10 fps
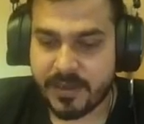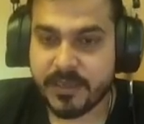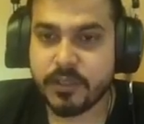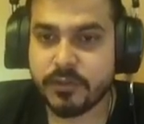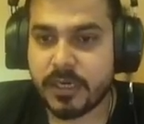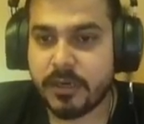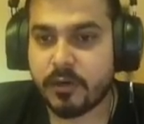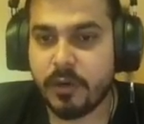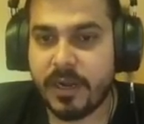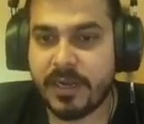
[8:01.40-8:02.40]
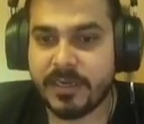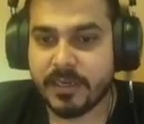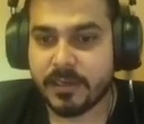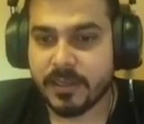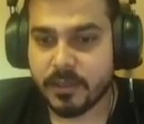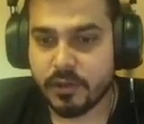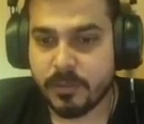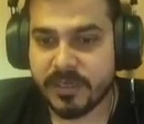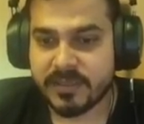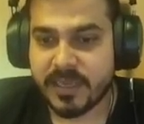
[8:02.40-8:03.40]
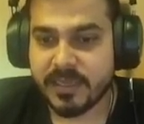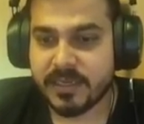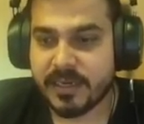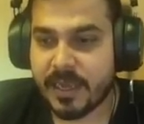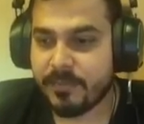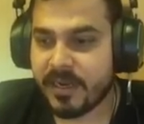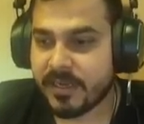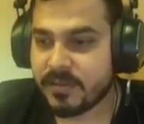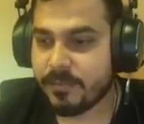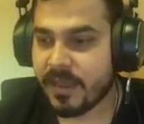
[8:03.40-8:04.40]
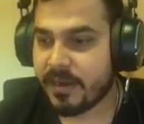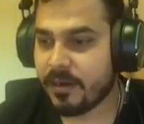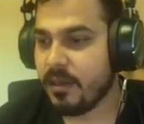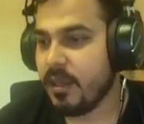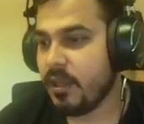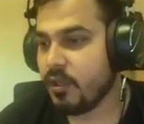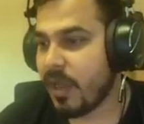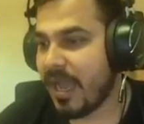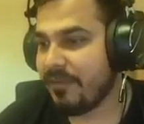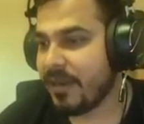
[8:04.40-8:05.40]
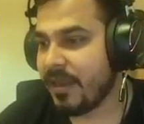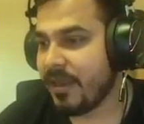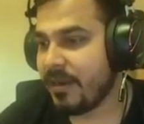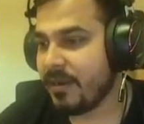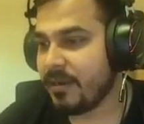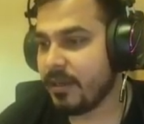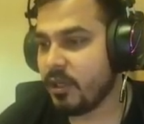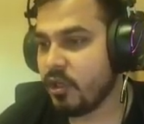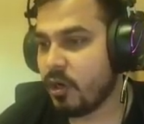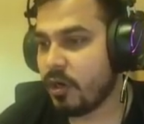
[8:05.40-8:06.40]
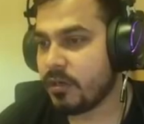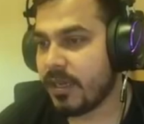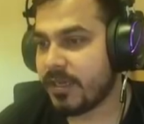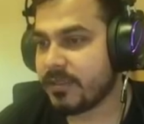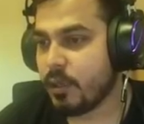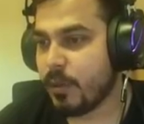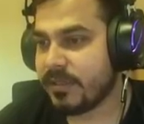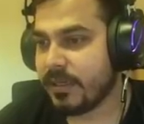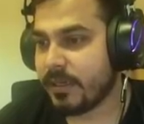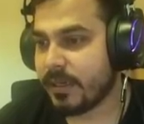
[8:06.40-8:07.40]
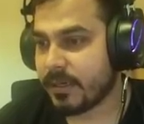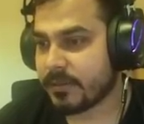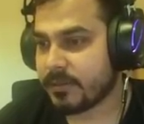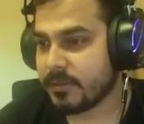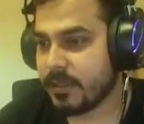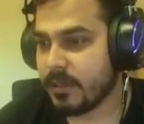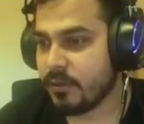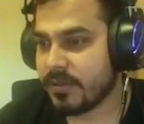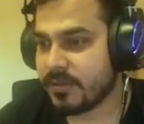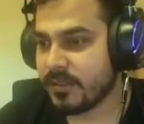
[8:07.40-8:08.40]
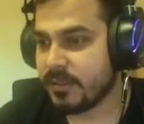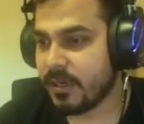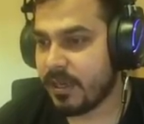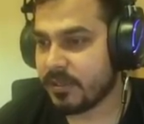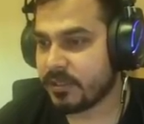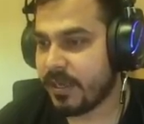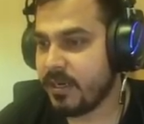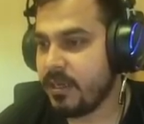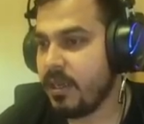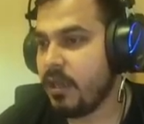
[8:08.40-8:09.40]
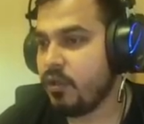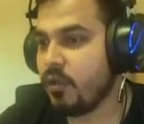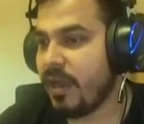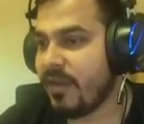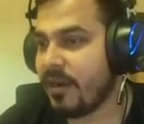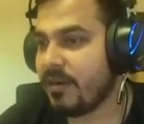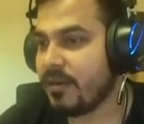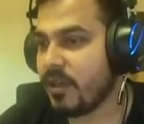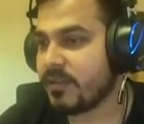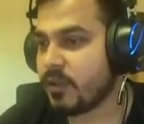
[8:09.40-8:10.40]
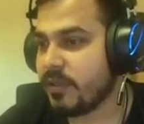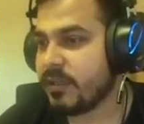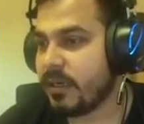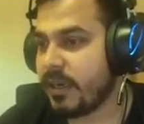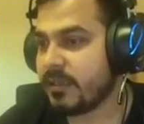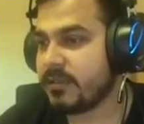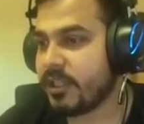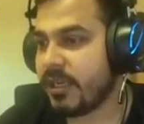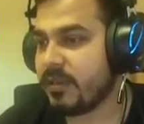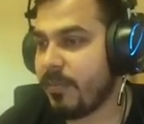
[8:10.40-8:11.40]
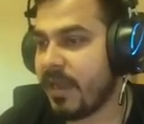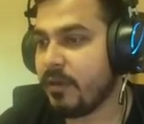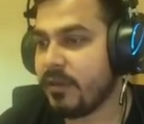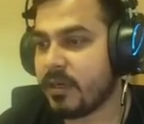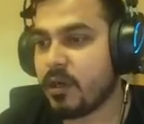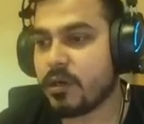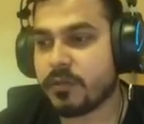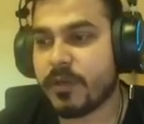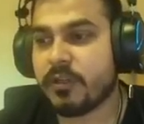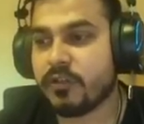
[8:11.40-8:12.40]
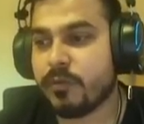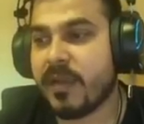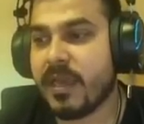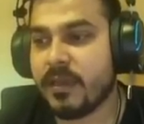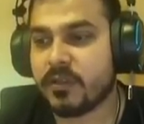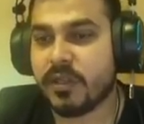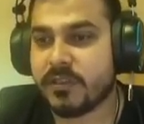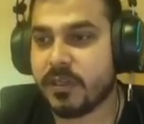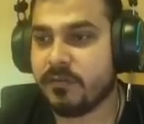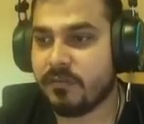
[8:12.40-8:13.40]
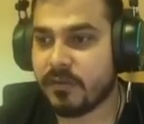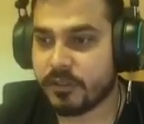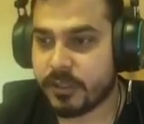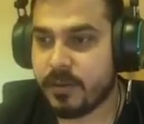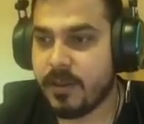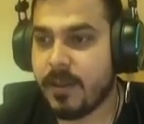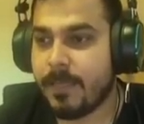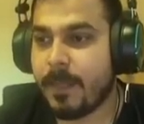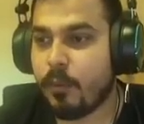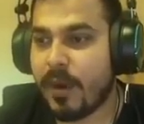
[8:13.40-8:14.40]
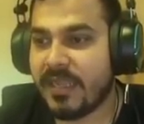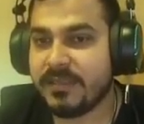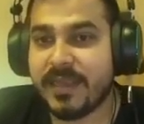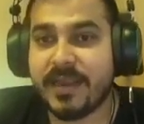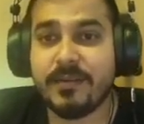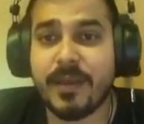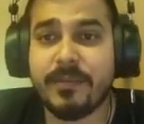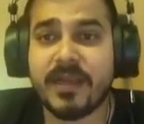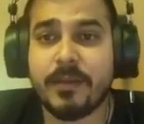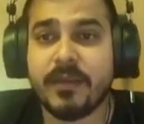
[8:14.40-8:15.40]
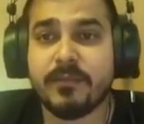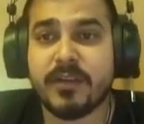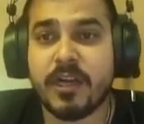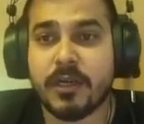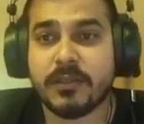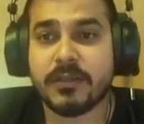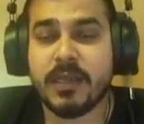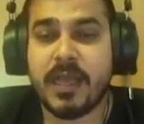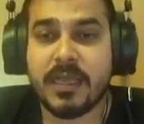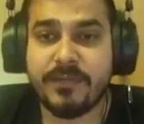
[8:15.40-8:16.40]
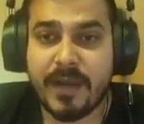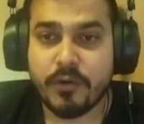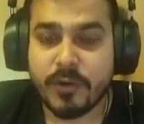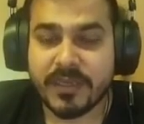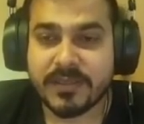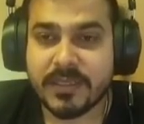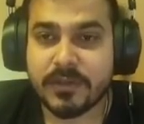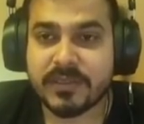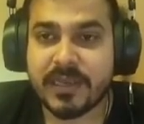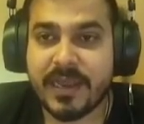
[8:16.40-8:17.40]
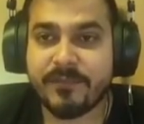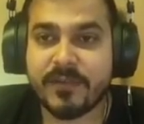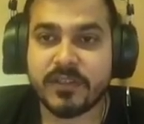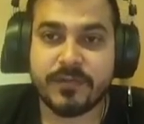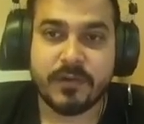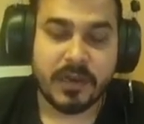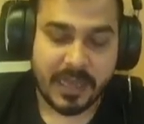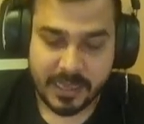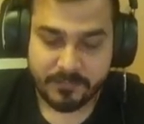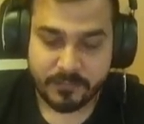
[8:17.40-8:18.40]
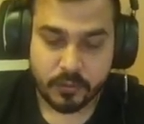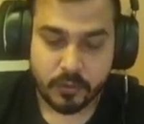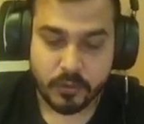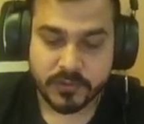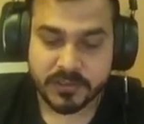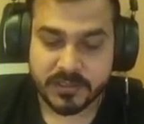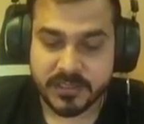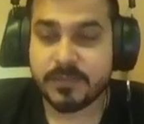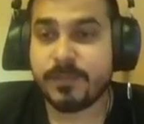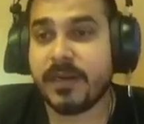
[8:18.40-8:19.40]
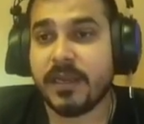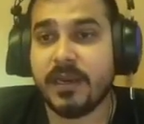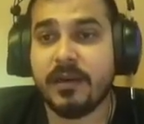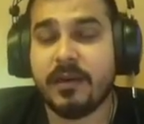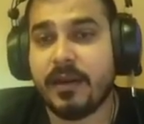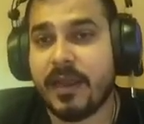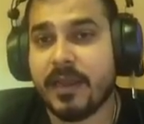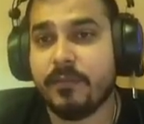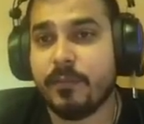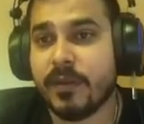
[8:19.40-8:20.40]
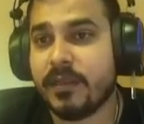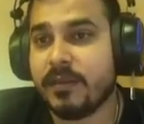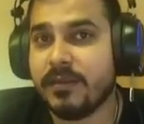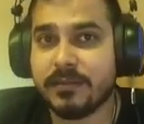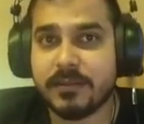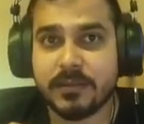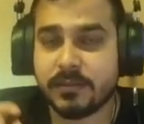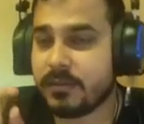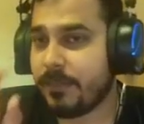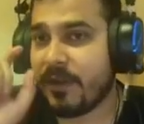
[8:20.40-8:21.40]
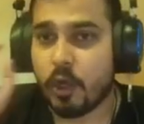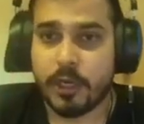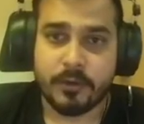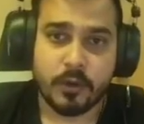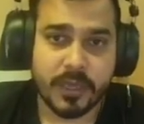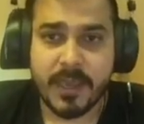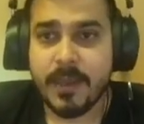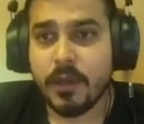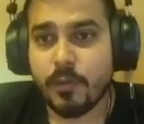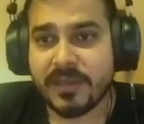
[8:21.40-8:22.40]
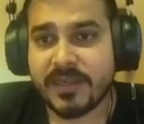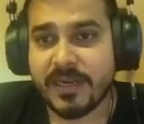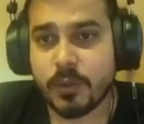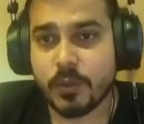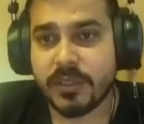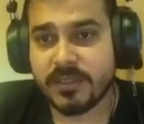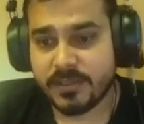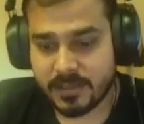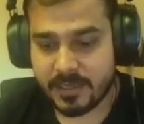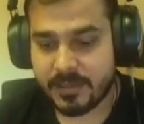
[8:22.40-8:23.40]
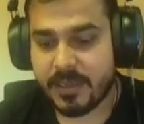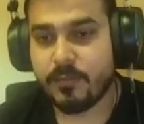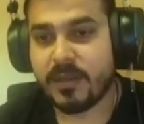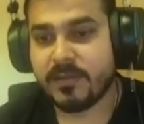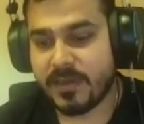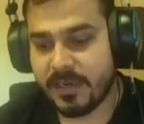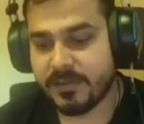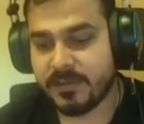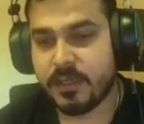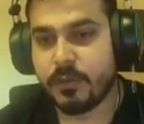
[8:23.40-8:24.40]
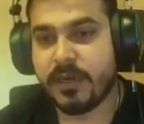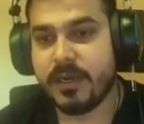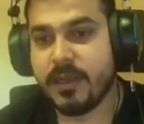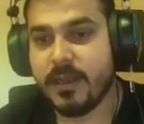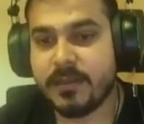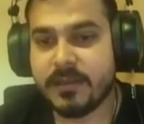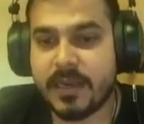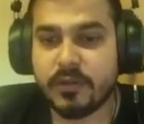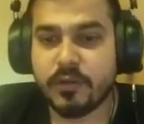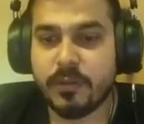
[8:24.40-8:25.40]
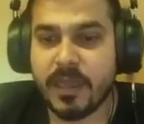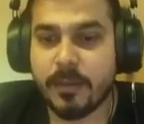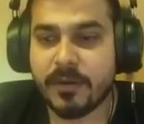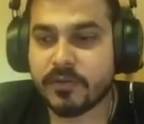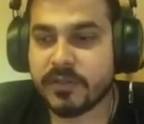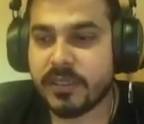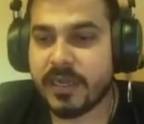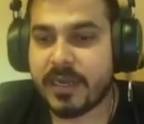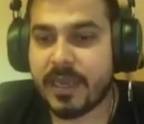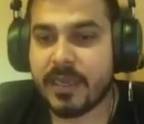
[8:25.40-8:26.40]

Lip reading: I use Control Enter, here you will be saying that I'm getting some error. You have an error in your SQL syntax. See, here you can see in the last line, you have error in your SQL syntax. Check the manual that corresponds to my SQL Server version. Now, why this error may be coming? Because if I want to execute this line, first of all, I have to close this particular line with semicolon. Okay. Once I do this and then once I execute it, then you will be able to see that